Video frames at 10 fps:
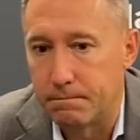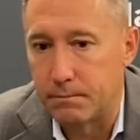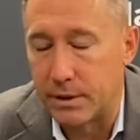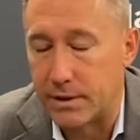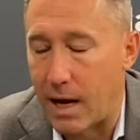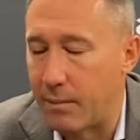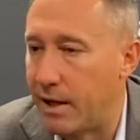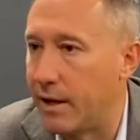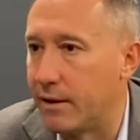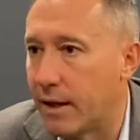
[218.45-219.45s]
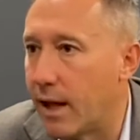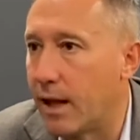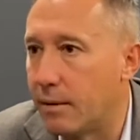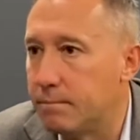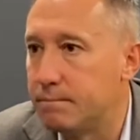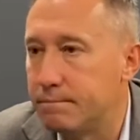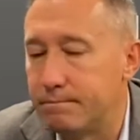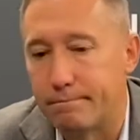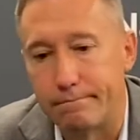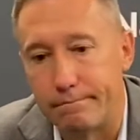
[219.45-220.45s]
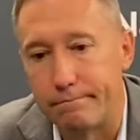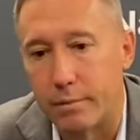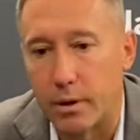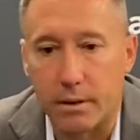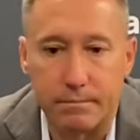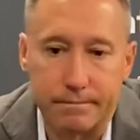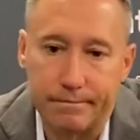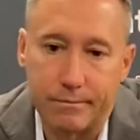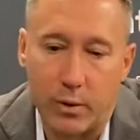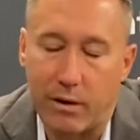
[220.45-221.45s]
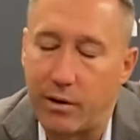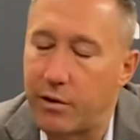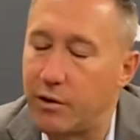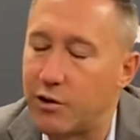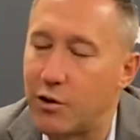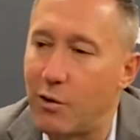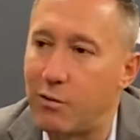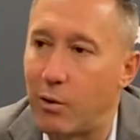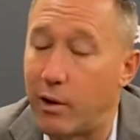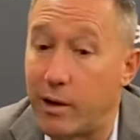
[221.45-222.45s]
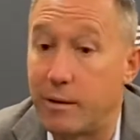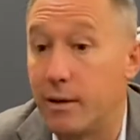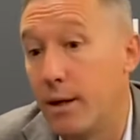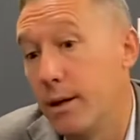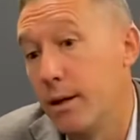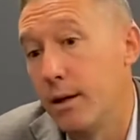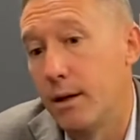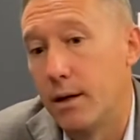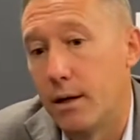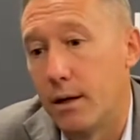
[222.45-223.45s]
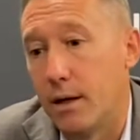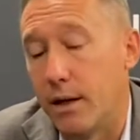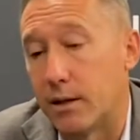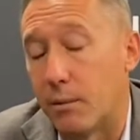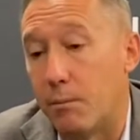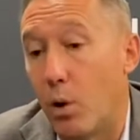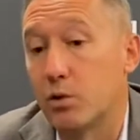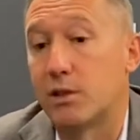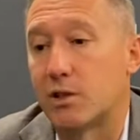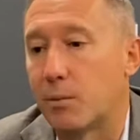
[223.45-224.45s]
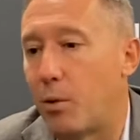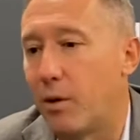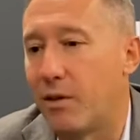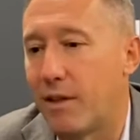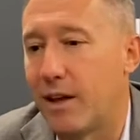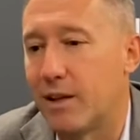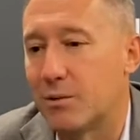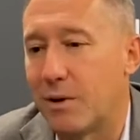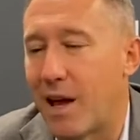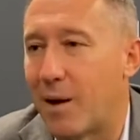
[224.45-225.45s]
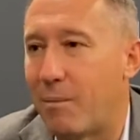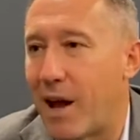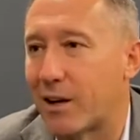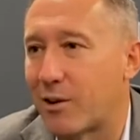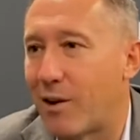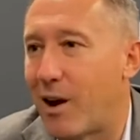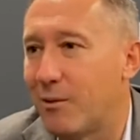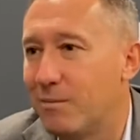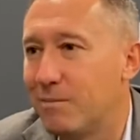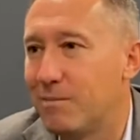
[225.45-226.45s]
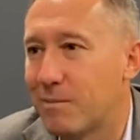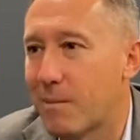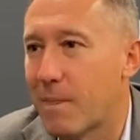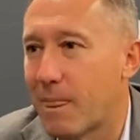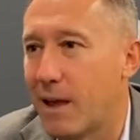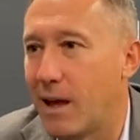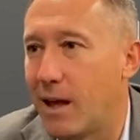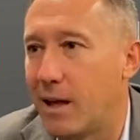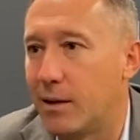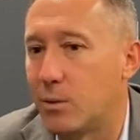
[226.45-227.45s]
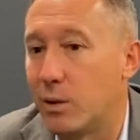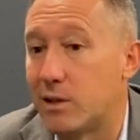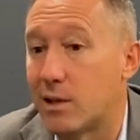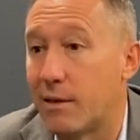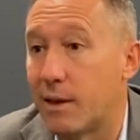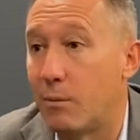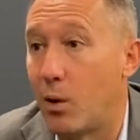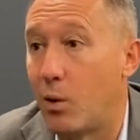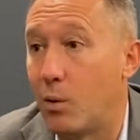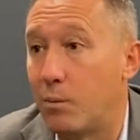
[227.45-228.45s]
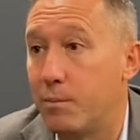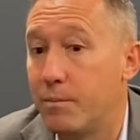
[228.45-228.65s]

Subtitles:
we dominated the game, but we have nothing to show for it. And I think the most disappointing thing is we had a packed crowd. And we sent them home